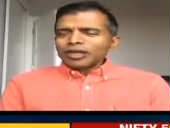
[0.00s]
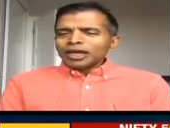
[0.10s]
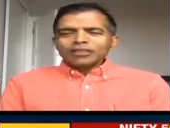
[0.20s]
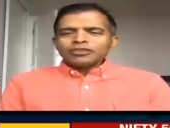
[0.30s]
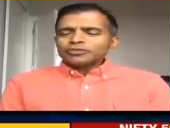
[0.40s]

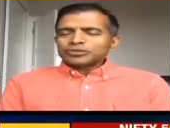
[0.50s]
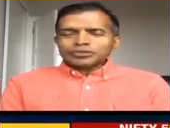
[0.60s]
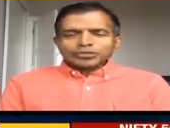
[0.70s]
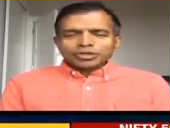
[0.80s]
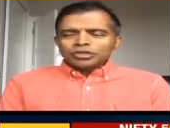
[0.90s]
And this was
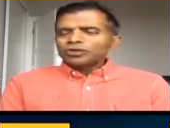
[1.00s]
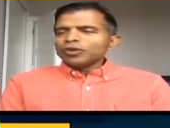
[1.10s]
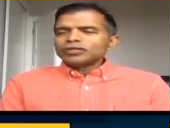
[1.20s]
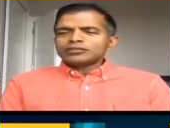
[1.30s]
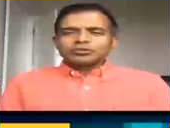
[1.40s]
true in the
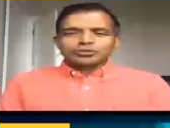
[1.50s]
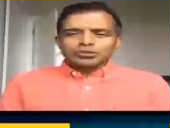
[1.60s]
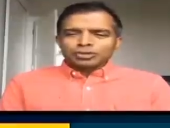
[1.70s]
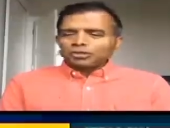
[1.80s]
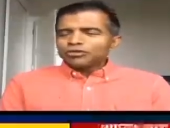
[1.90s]
US, it's true
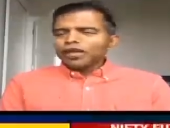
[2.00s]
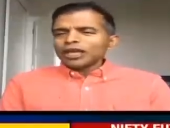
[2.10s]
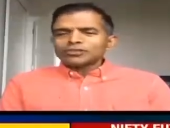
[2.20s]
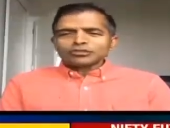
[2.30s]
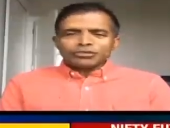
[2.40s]
in the UK,
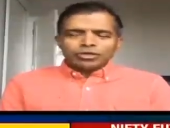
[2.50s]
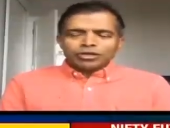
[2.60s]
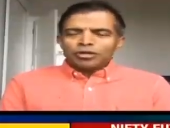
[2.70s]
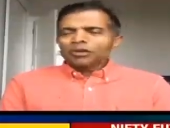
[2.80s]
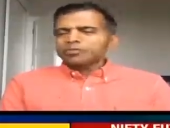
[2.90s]
it's true in
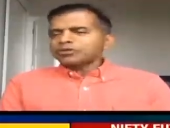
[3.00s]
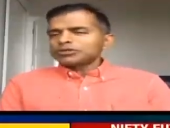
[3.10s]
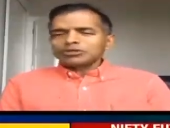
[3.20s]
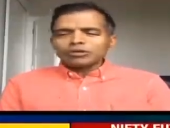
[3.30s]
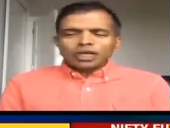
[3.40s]
Europe, it's
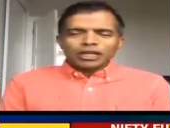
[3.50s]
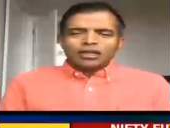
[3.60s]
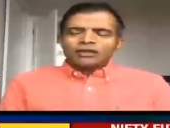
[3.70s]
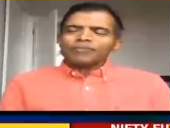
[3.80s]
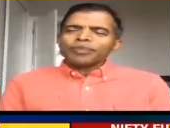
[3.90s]
true in
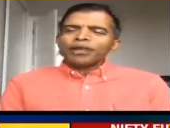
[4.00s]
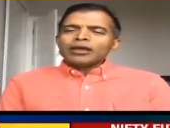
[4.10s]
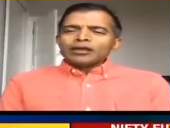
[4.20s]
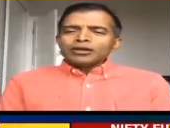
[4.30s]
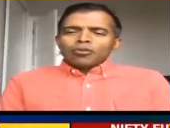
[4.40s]
India.
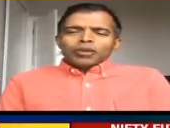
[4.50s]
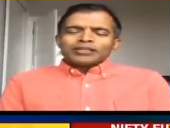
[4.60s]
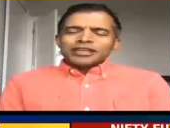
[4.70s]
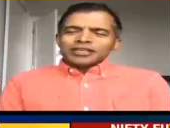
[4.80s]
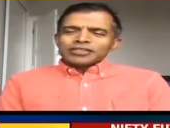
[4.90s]

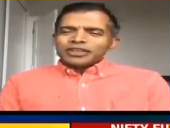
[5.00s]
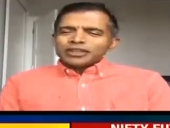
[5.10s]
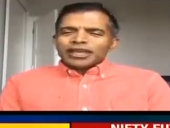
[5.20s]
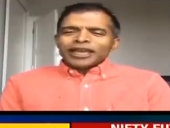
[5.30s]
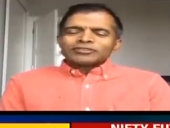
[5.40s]

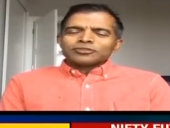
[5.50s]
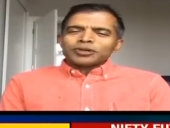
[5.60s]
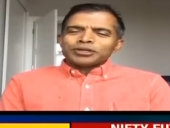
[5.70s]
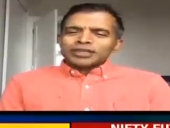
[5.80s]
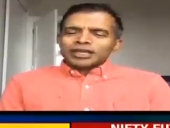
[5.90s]
Globalization, the
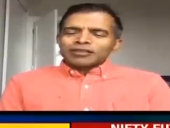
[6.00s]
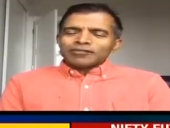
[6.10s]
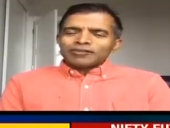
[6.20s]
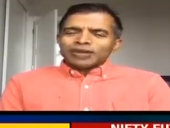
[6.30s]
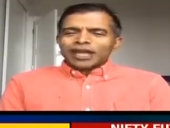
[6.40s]
experts and the
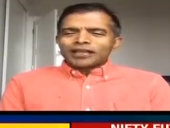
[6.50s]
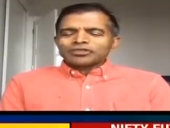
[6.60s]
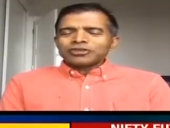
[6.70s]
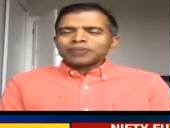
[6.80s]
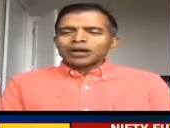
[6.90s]

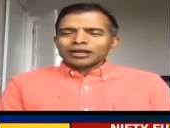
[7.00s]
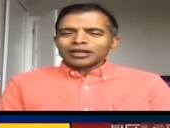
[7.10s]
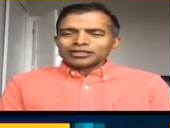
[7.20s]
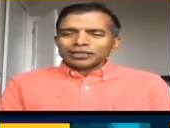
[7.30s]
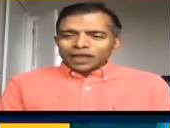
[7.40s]
financial
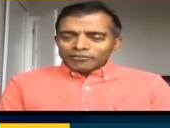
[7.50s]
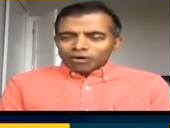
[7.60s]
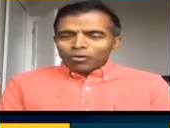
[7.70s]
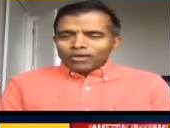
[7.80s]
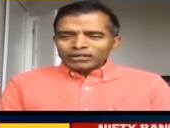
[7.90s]
markets have
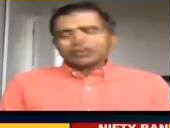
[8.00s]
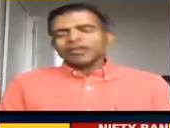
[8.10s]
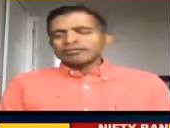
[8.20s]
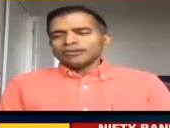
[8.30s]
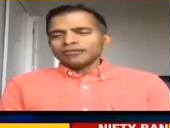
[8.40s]
always
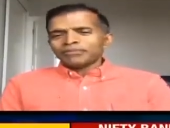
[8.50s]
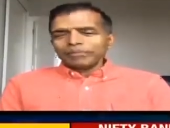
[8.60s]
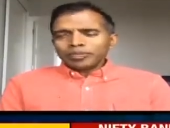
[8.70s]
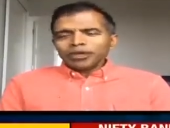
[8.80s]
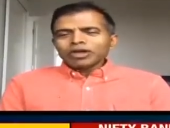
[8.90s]
loved
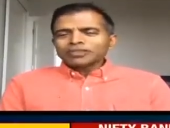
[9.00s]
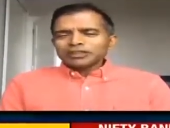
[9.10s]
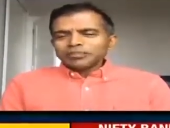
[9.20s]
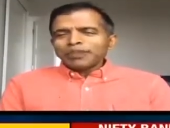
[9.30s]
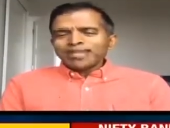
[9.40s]
because
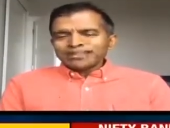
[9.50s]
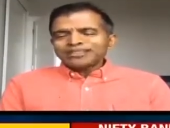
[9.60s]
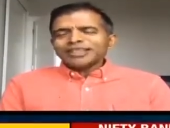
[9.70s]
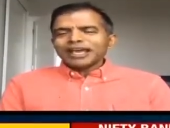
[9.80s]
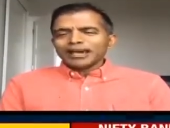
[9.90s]
it makes
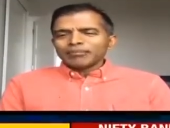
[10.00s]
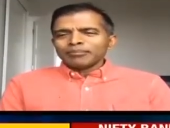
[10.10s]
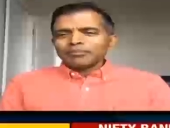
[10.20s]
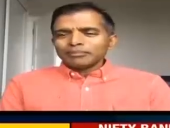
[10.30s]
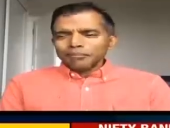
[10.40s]

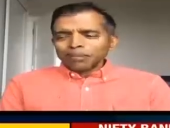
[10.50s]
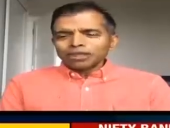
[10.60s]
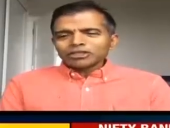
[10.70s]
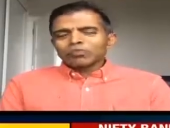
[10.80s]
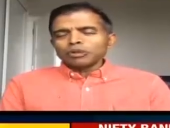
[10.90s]
them
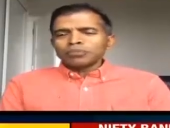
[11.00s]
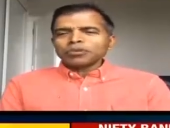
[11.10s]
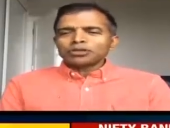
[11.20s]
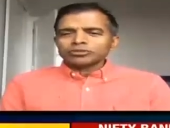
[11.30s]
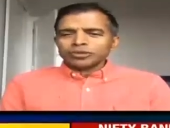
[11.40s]
much more
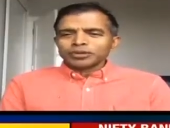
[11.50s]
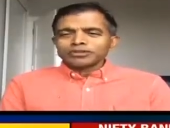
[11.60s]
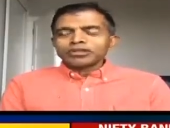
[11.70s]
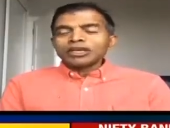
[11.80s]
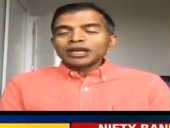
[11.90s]

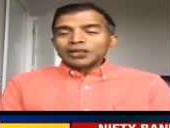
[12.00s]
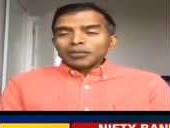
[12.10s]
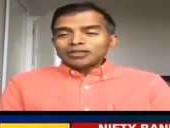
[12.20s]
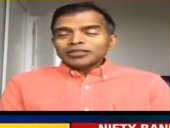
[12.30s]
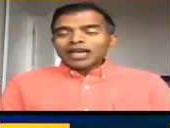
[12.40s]
prosperous.
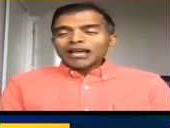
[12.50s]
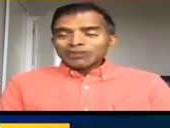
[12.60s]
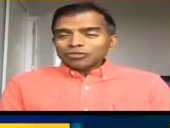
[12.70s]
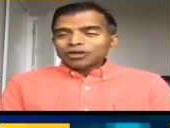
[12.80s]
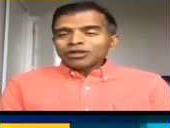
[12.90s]
But it's
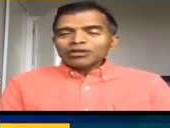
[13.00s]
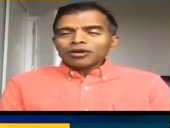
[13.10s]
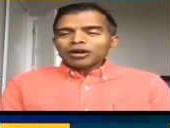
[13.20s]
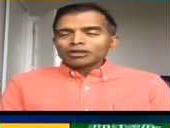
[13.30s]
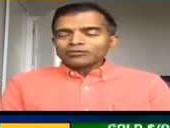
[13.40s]
had real
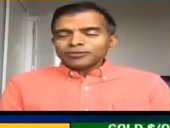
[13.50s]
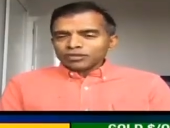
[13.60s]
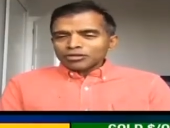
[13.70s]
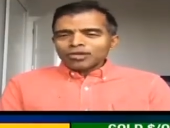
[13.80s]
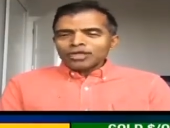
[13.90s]
costs for
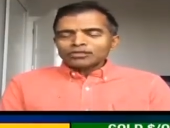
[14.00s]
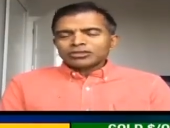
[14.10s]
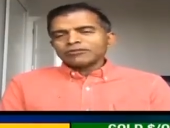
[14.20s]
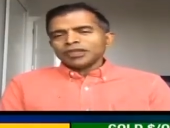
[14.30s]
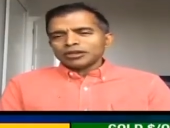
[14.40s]
the rest
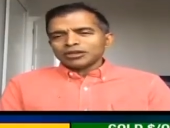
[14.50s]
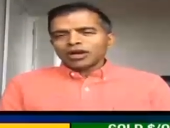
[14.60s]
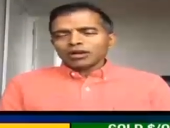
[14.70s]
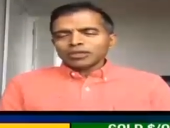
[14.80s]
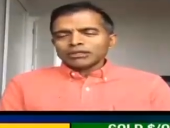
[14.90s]
of the
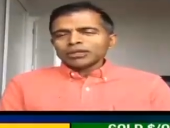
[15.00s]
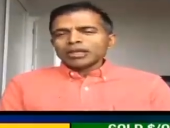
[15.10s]
economy.